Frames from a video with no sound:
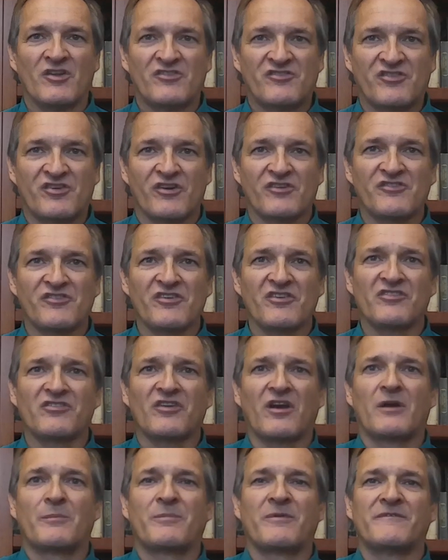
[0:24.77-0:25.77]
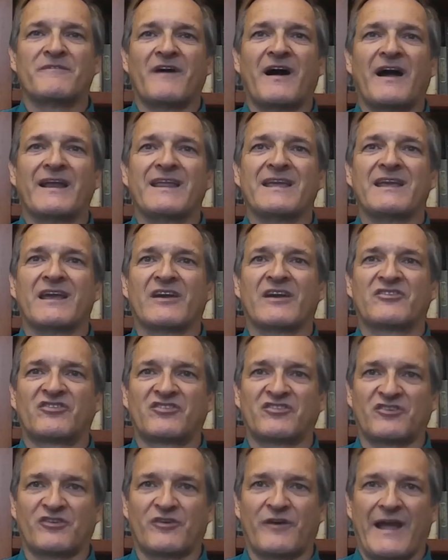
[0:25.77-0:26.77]
Churches are providing a
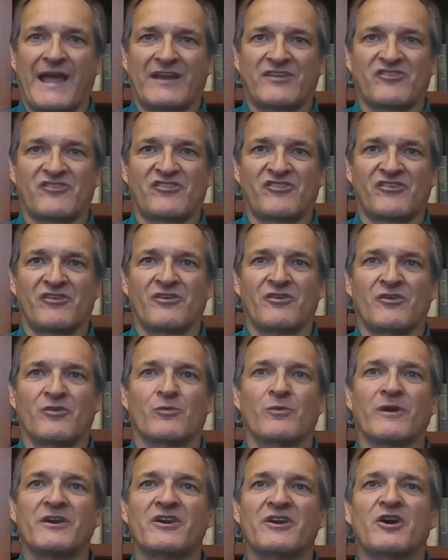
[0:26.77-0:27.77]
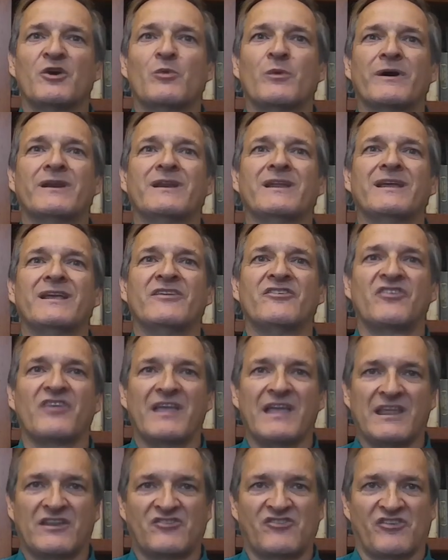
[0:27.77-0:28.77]
scratch where no one is
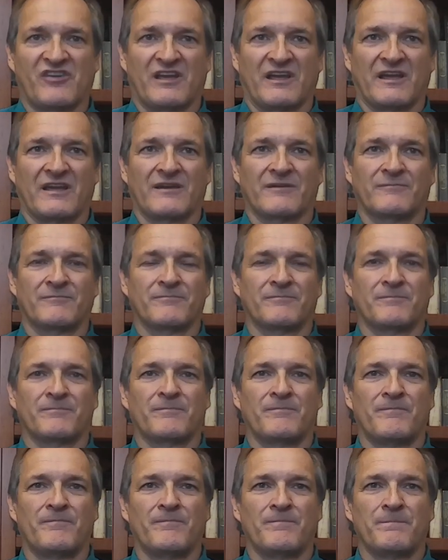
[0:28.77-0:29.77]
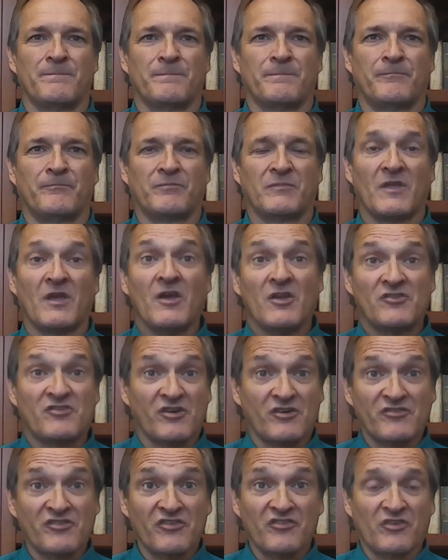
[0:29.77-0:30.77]
itching.
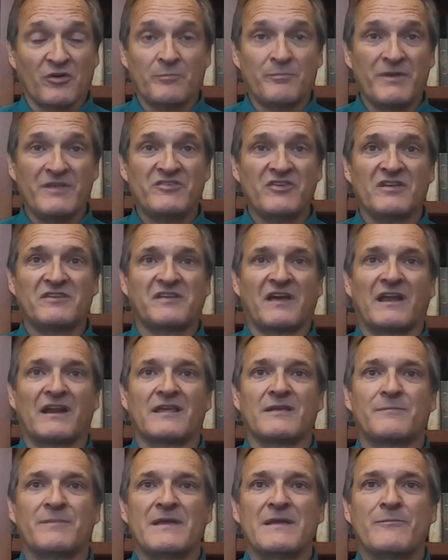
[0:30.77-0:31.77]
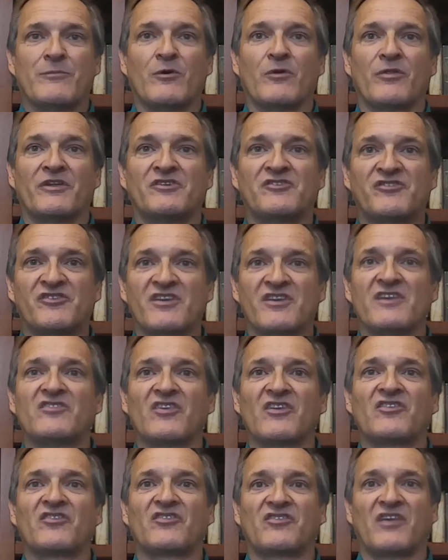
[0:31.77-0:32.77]
Churches are busy telling people that
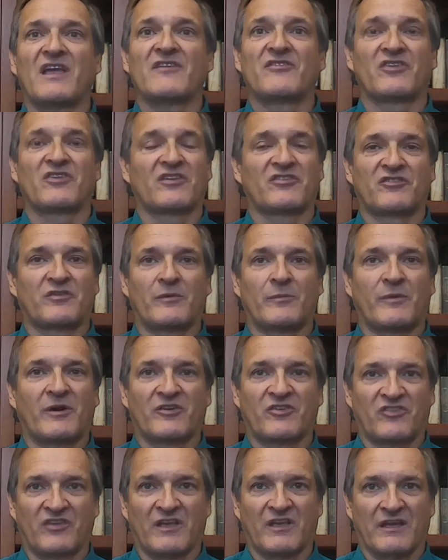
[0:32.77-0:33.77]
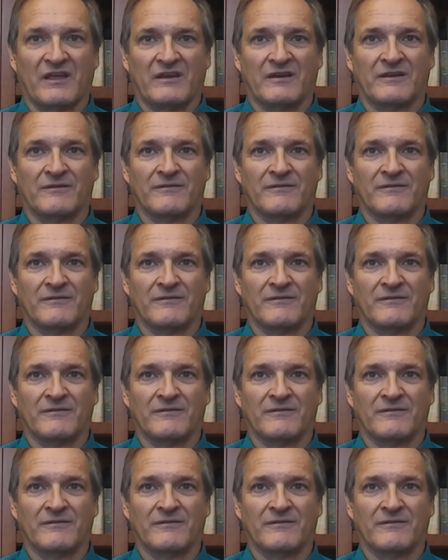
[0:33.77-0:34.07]
Jesus saves us from our sin,